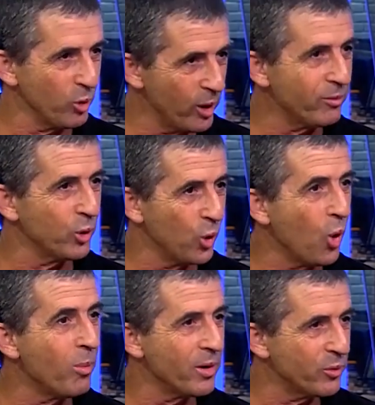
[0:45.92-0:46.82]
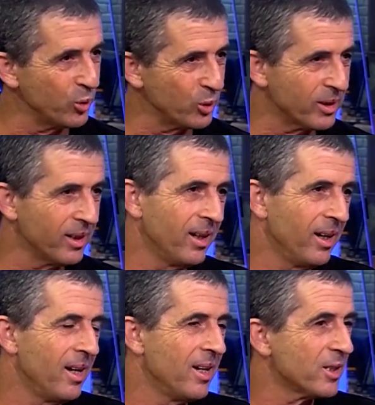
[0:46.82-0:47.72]
you mm-hmm. have to go by foot.
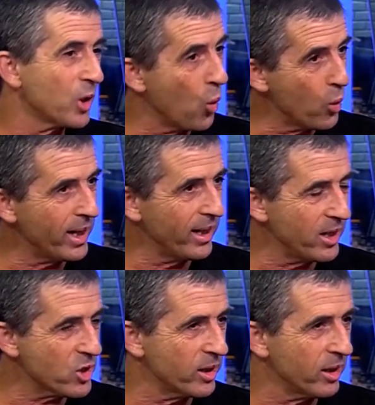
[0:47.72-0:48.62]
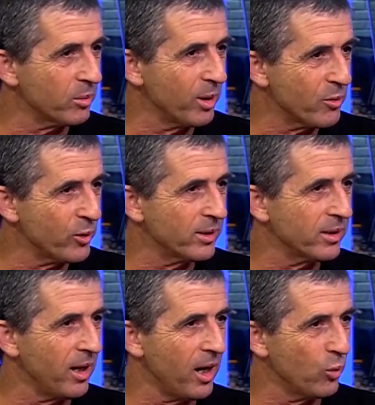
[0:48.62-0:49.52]
So we initiate, my friends
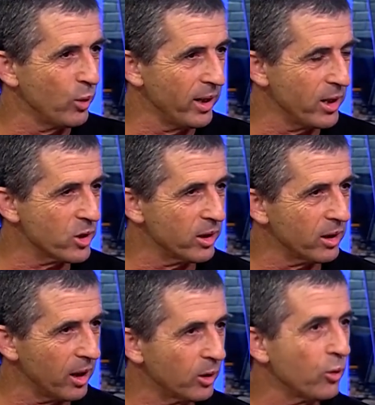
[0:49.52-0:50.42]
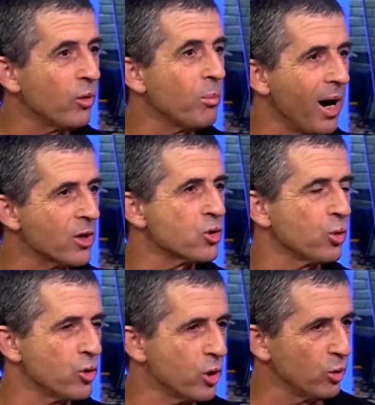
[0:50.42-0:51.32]
and I, we initiate kind of a march
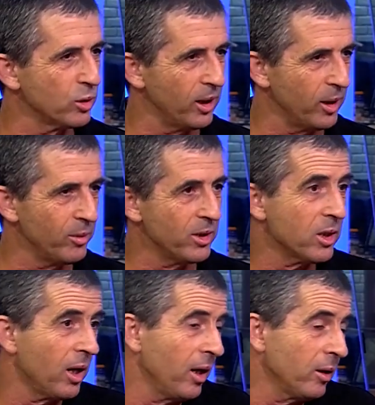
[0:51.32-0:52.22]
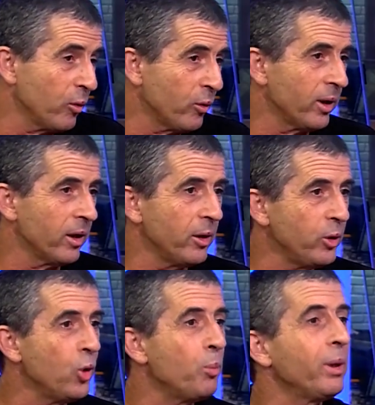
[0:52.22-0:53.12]
to Jerusalem. It's a kind of a
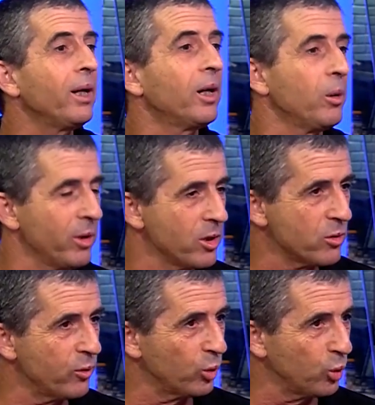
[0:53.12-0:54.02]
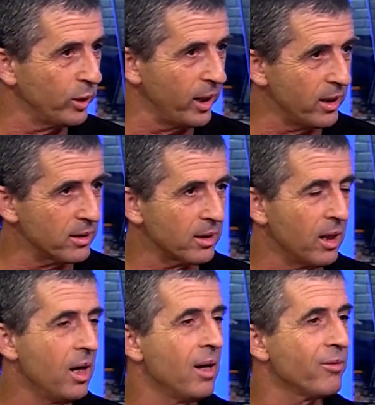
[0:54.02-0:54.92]
new pilgrimage for two days.
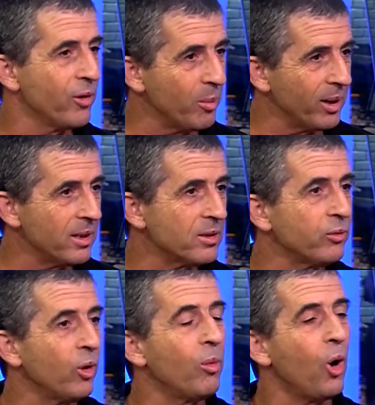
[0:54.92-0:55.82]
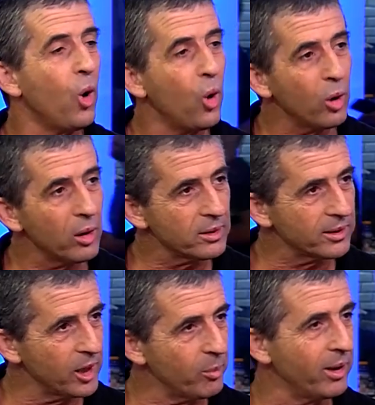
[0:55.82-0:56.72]
Families from all
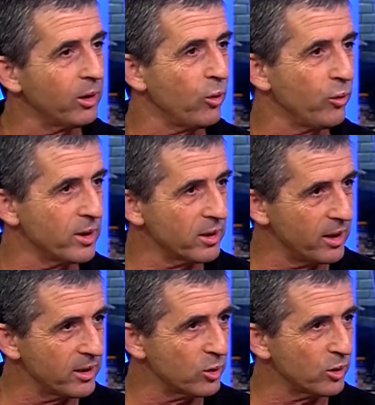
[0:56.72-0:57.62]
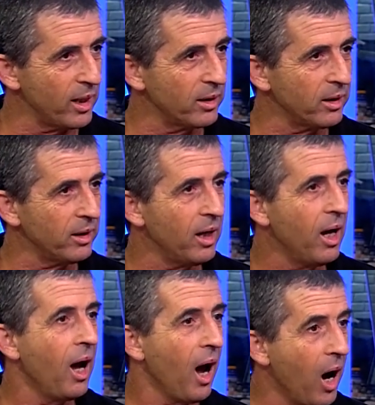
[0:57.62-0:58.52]
segment of Israeli society
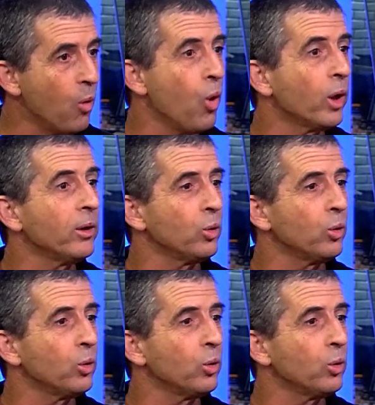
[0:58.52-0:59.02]
are walking